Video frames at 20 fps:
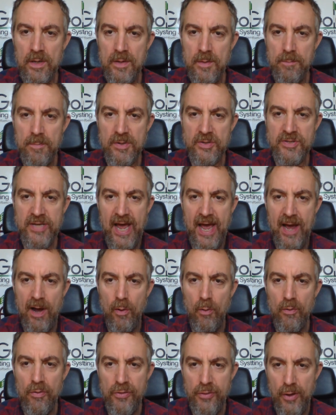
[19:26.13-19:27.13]

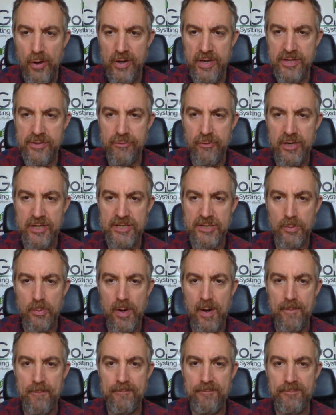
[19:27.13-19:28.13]
McDowell thirty-three to
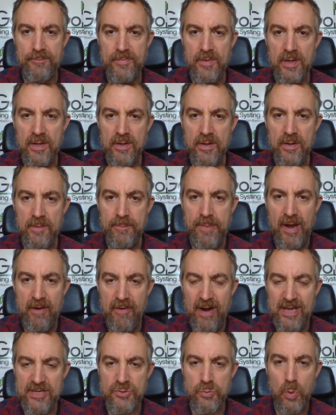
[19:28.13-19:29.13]
one.
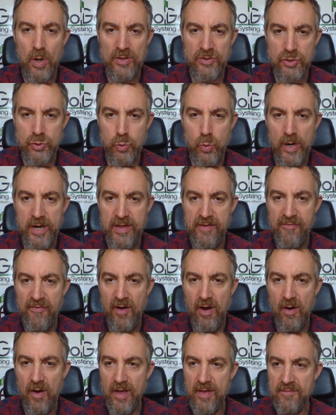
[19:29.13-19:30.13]
Perez one
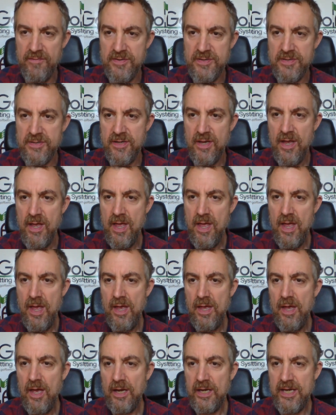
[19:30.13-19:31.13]
twenty-fives.
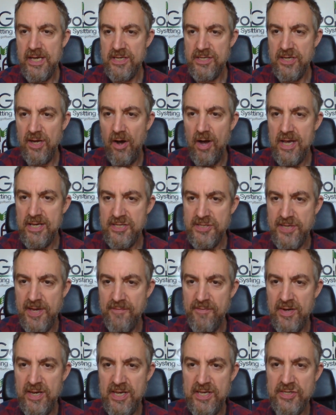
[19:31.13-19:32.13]
Kizzire
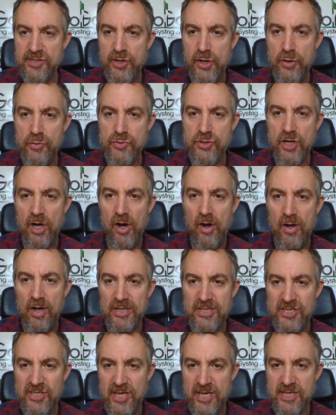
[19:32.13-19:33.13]
seventies, Kuchar
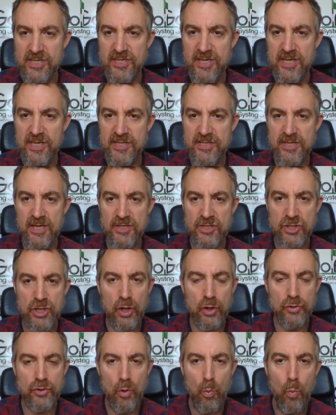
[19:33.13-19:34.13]
sixties,
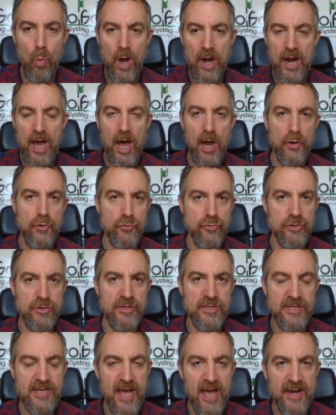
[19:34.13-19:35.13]
Todd one hundred
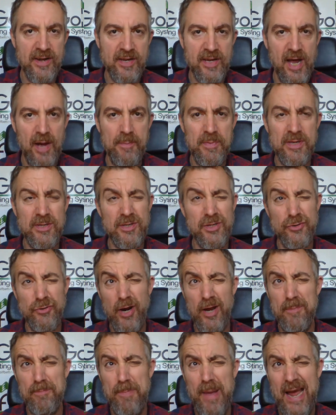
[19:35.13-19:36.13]
and ten, coming
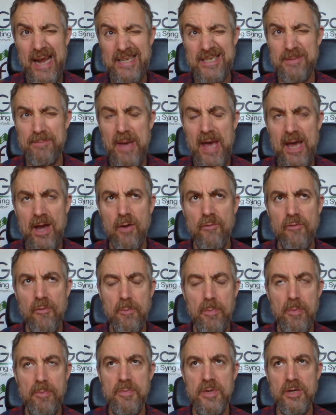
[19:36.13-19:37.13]
straight back-to-back off a
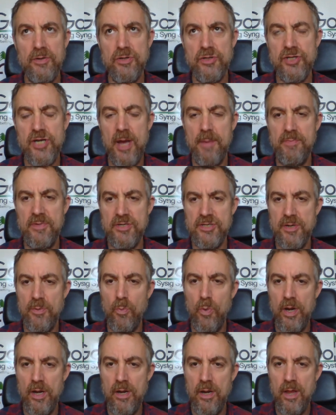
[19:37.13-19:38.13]
Bermuda Championship
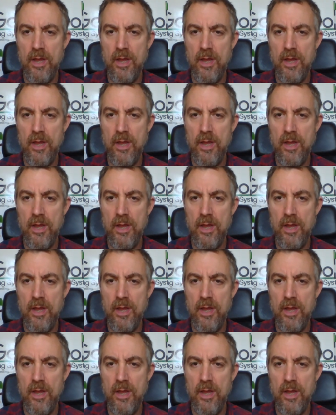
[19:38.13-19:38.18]
win.